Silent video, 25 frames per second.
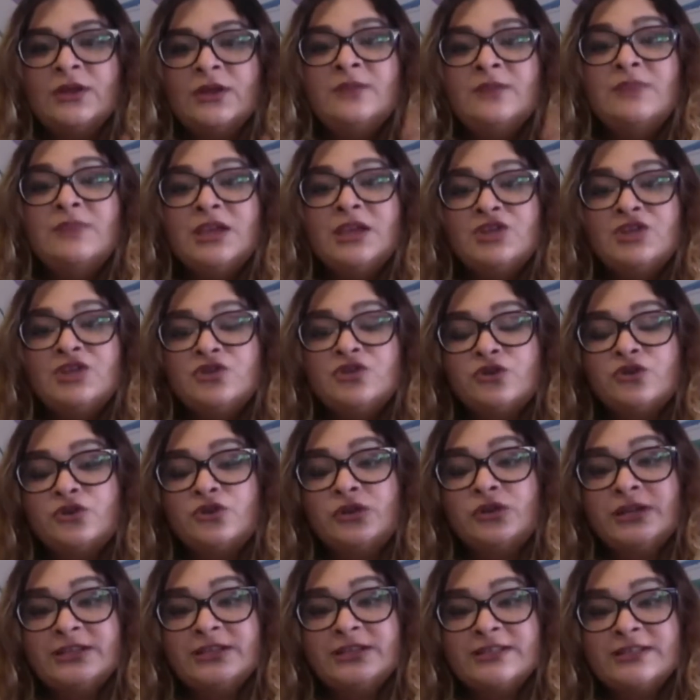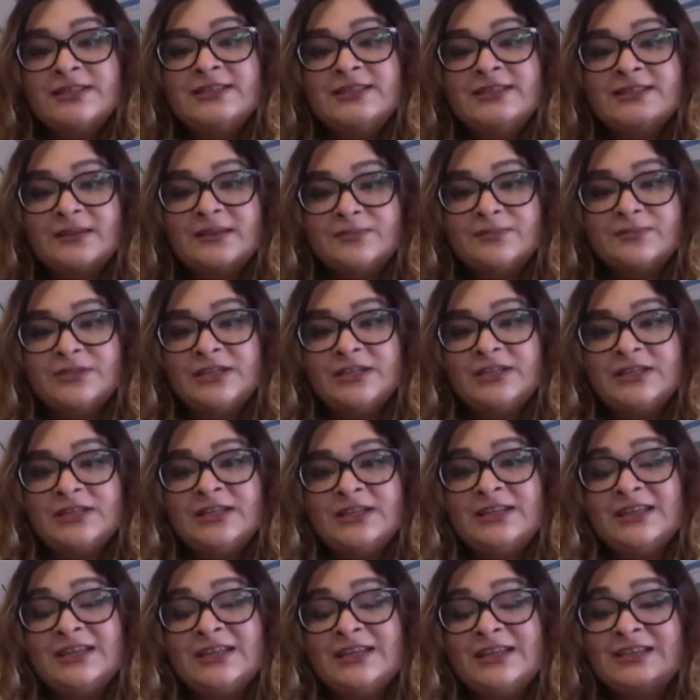Make sure your LinkedIn is
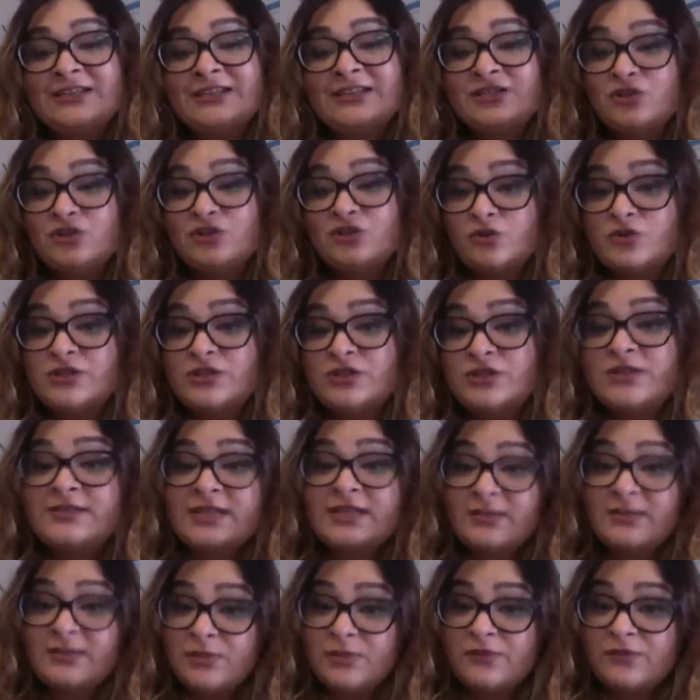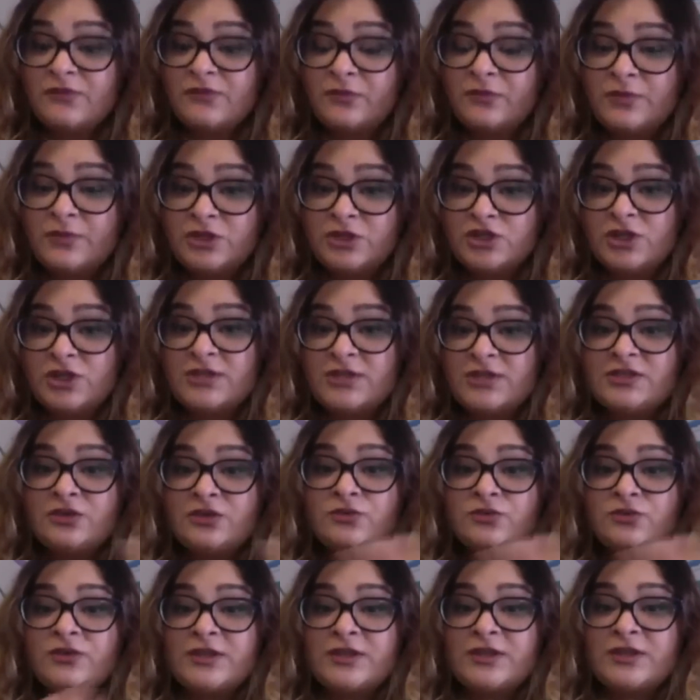updated. It shows the same information as
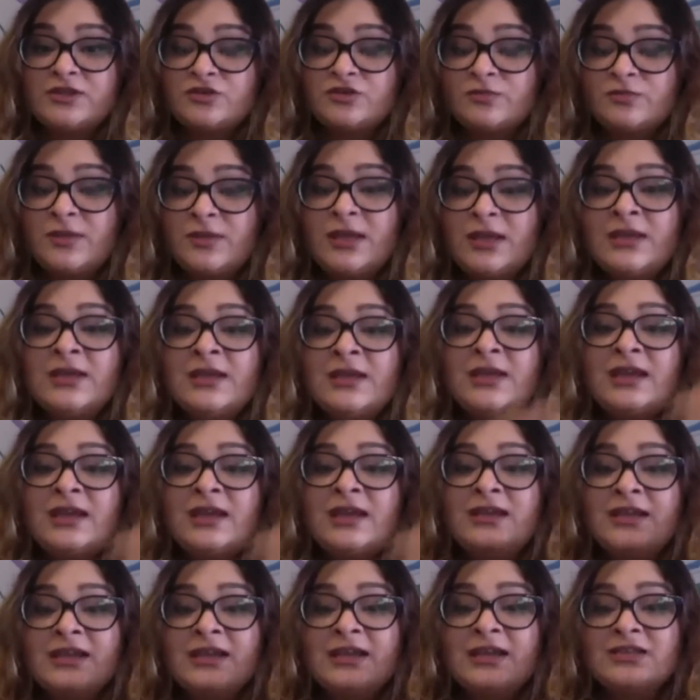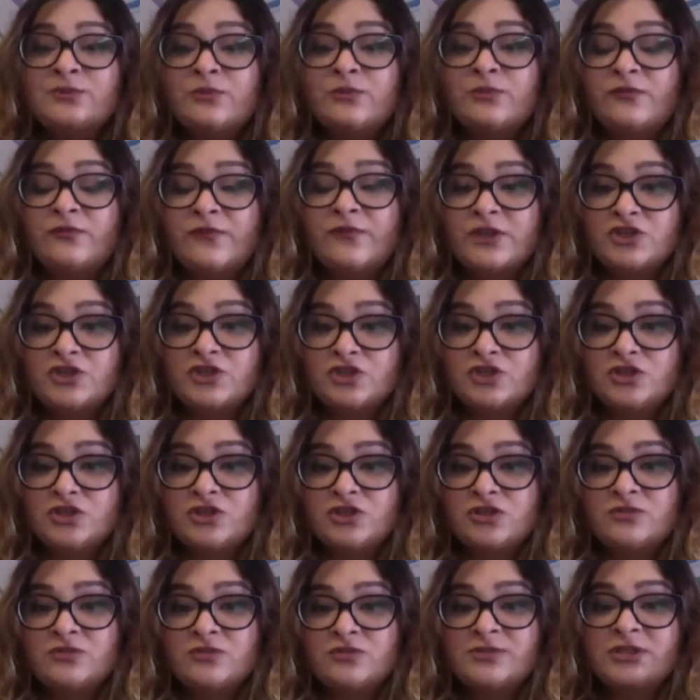your resume. It has professional
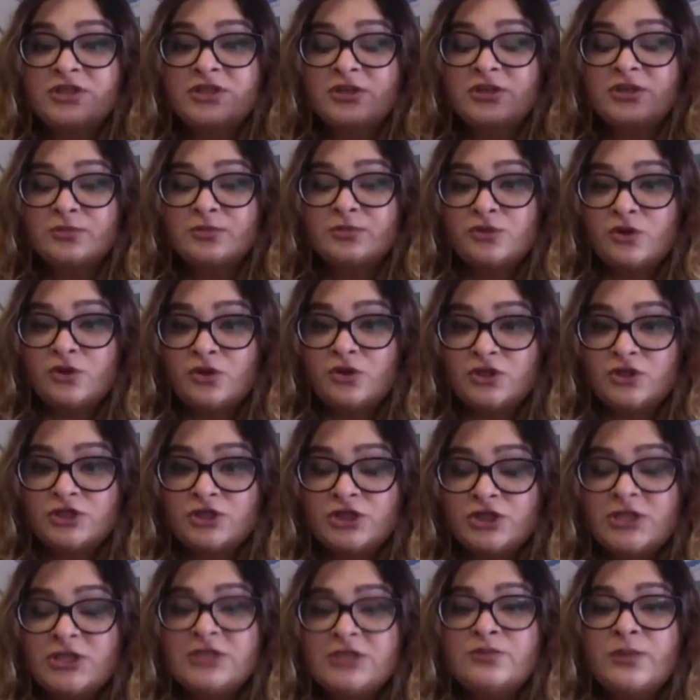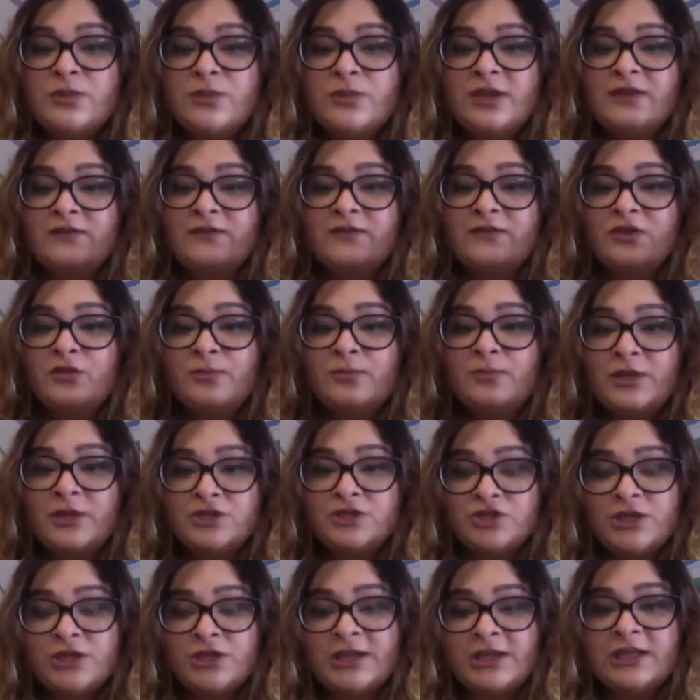terms and terminologies. Whenever you're
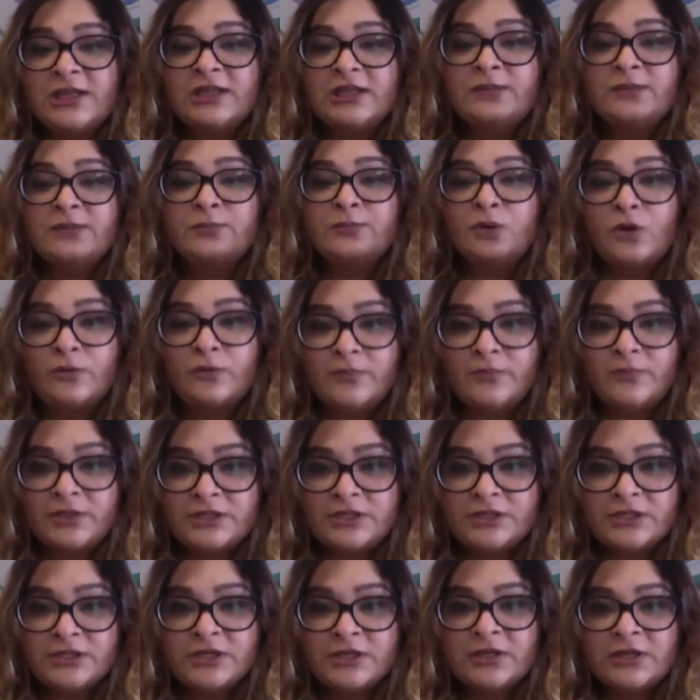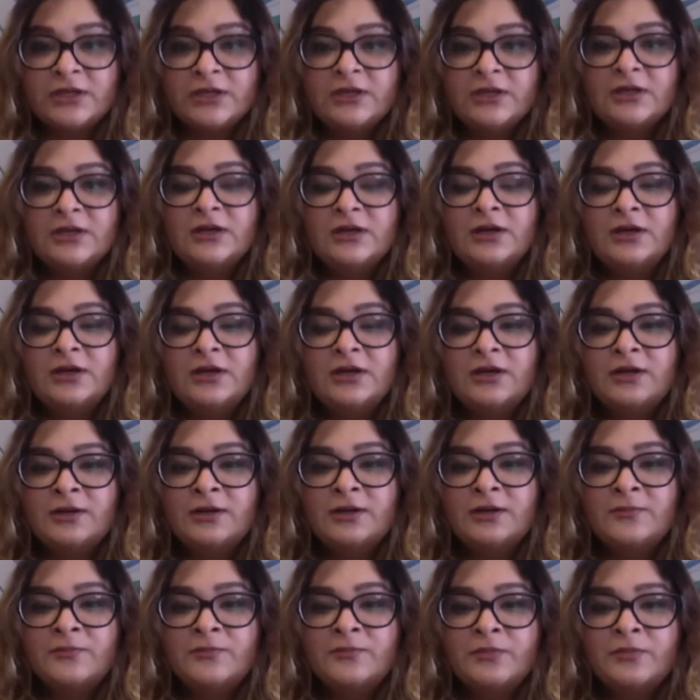mentioning an employment
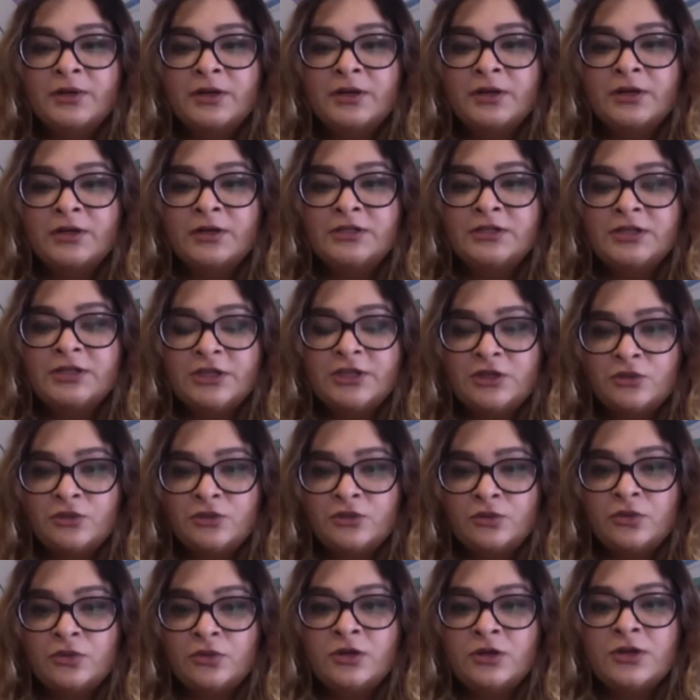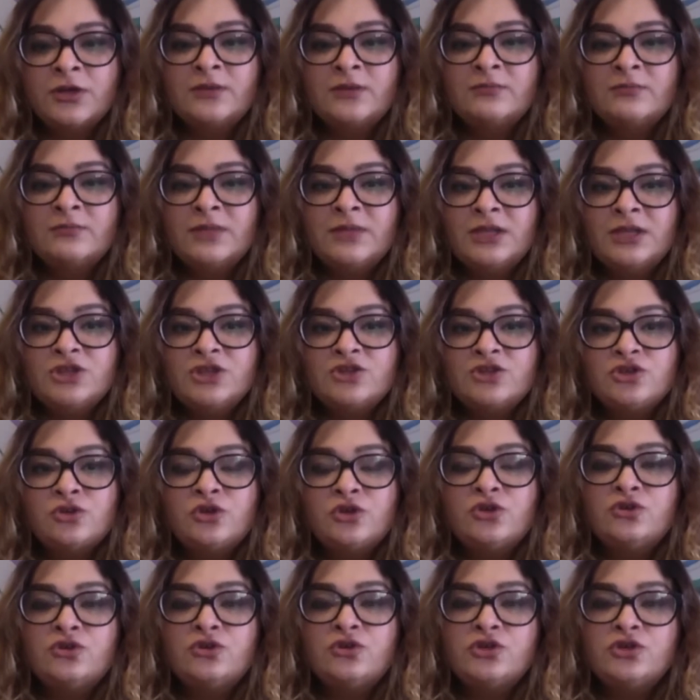tenure, make
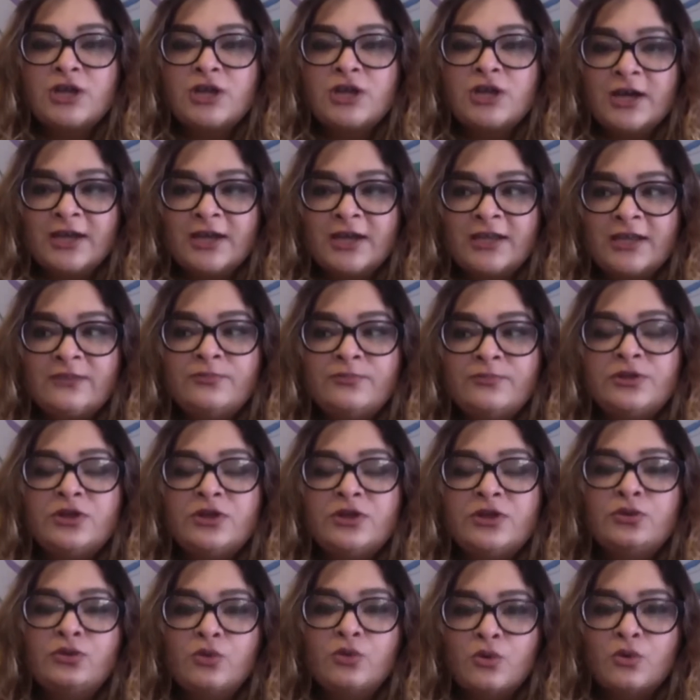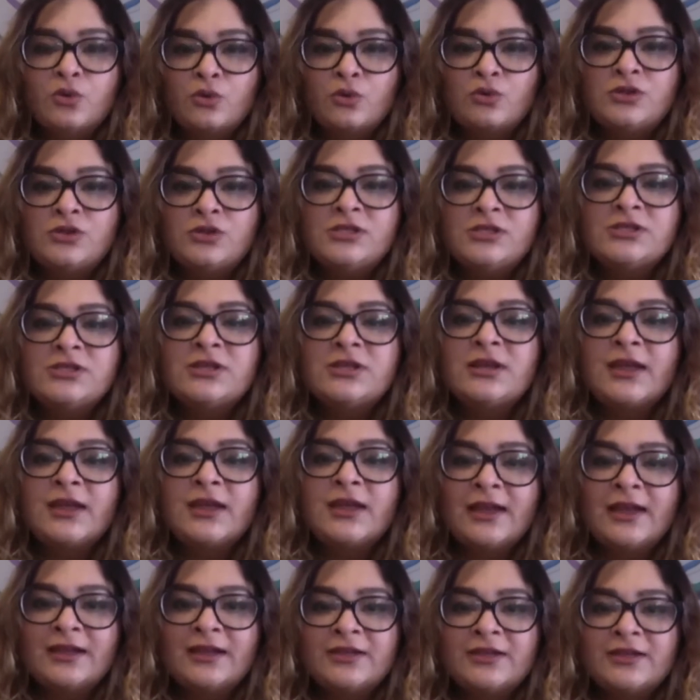sure you type the goals
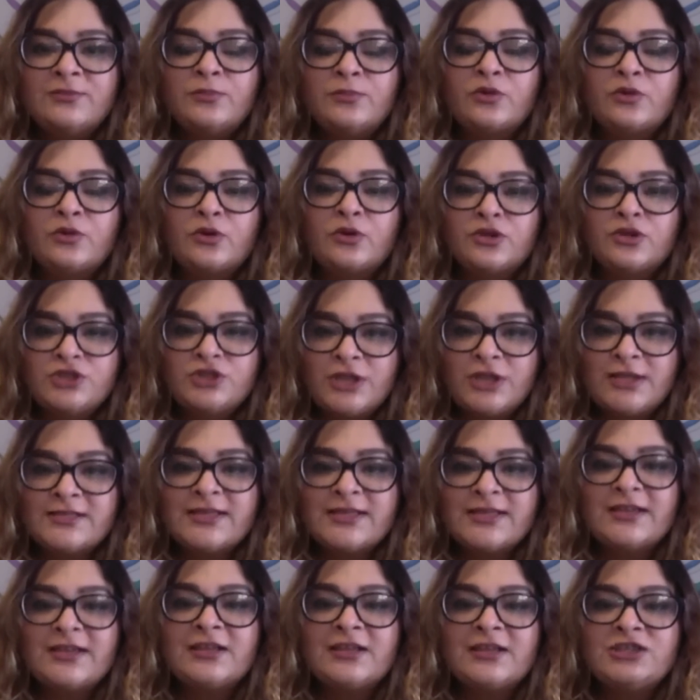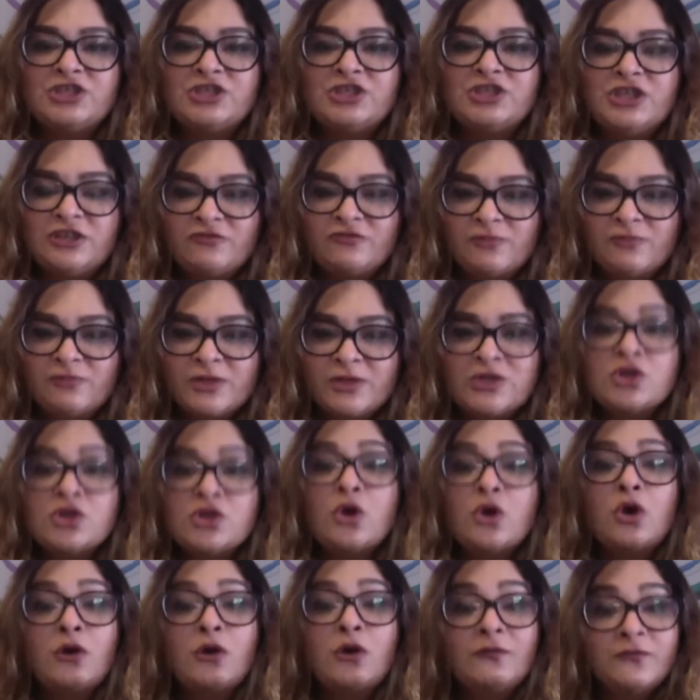and projects and achievements
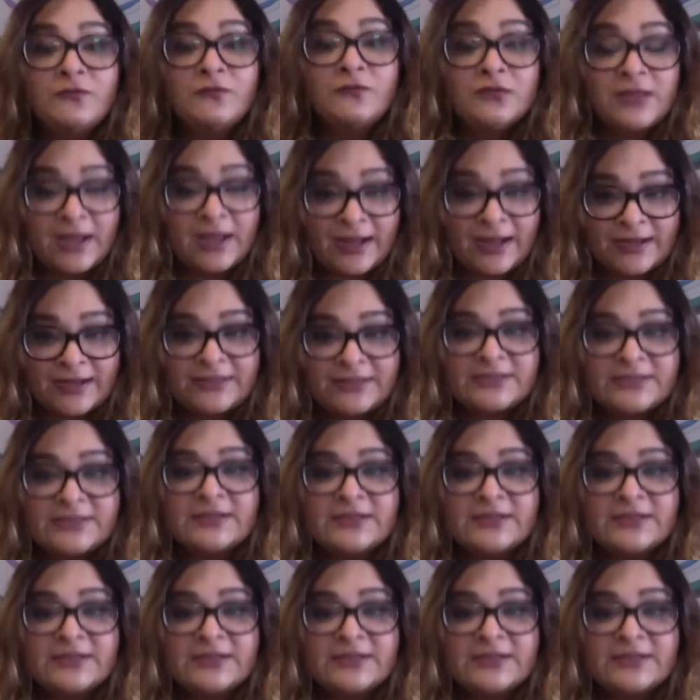of that